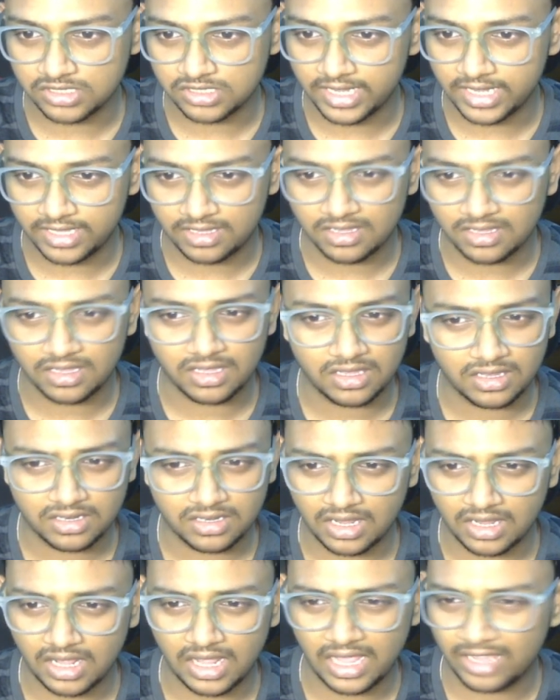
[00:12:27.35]
Like
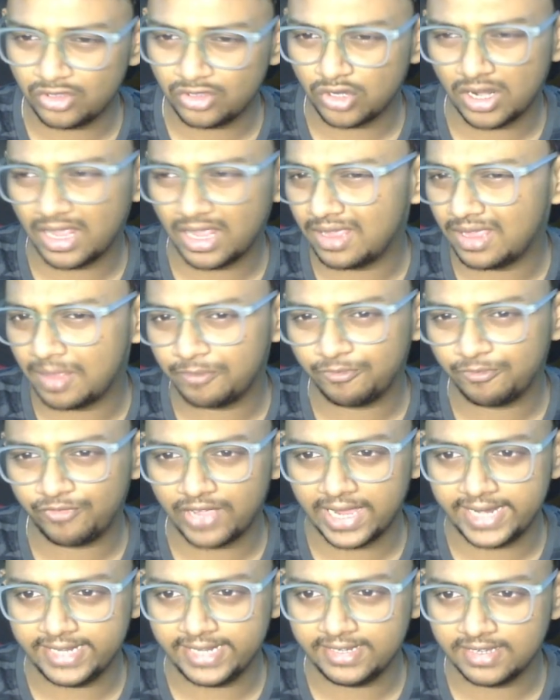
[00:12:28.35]
I thought I am
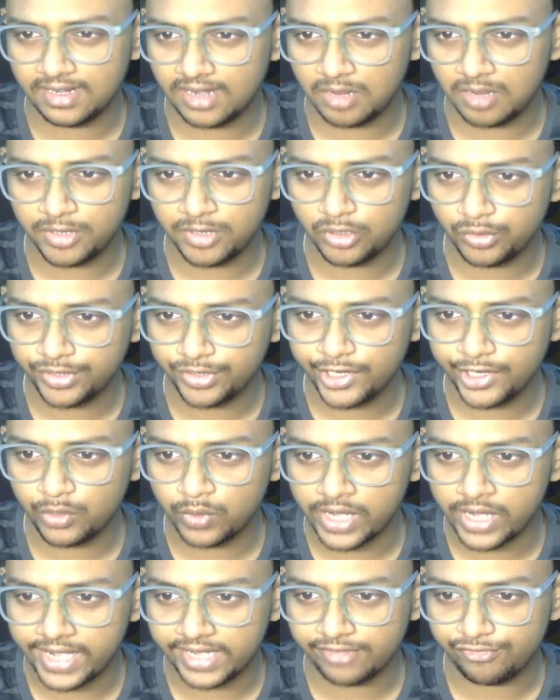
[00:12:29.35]
fine here. I'll play rook d2,
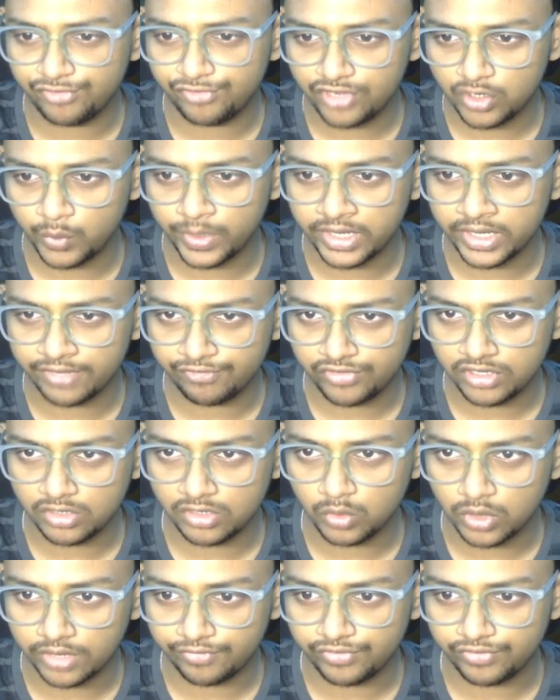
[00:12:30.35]
knight f3, queen f3,
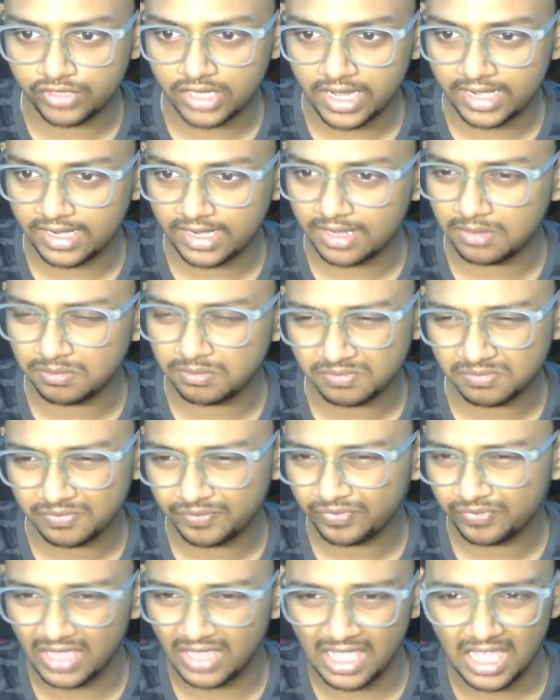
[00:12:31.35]
rook f3, and I'm
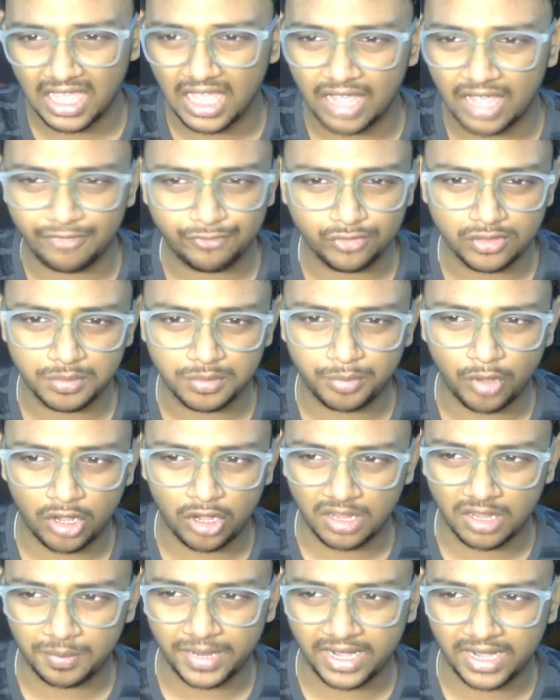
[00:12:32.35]
a full pawn
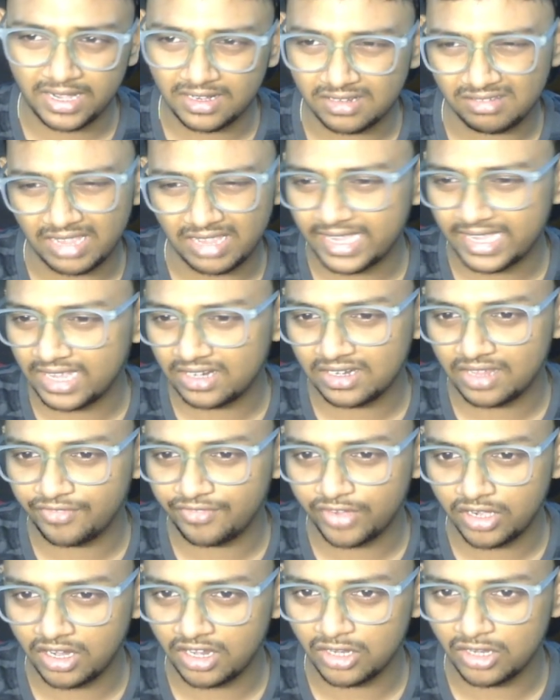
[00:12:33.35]
up, and I can never
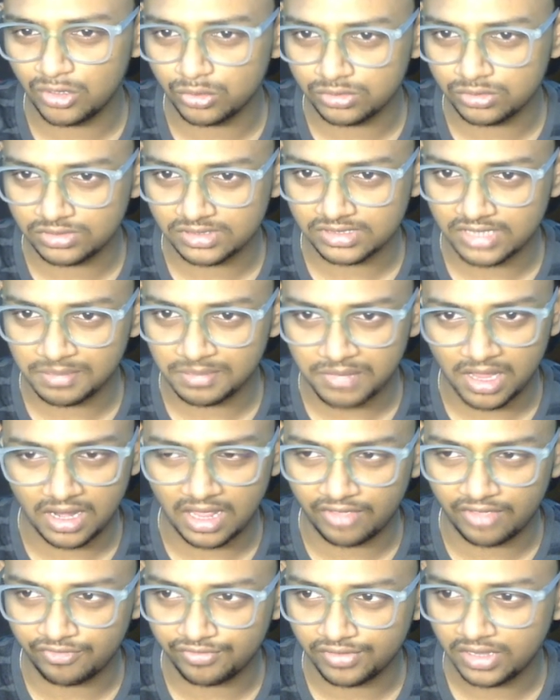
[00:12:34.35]
really lose this game. I'll
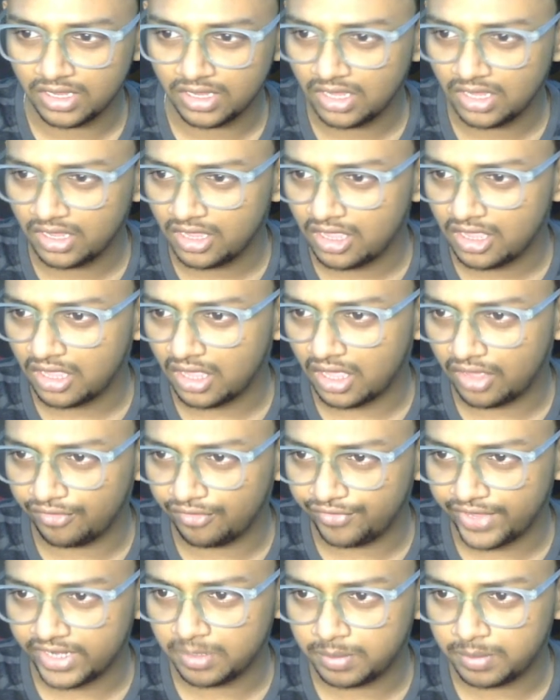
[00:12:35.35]
have a
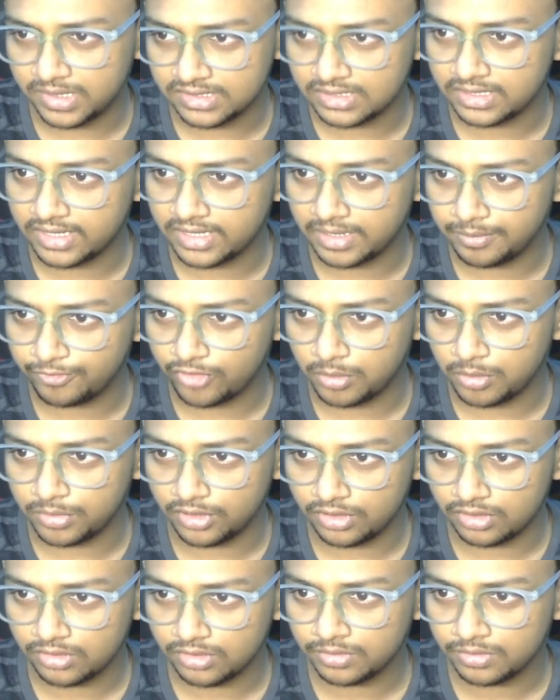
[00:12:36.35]
very pleasant game from here.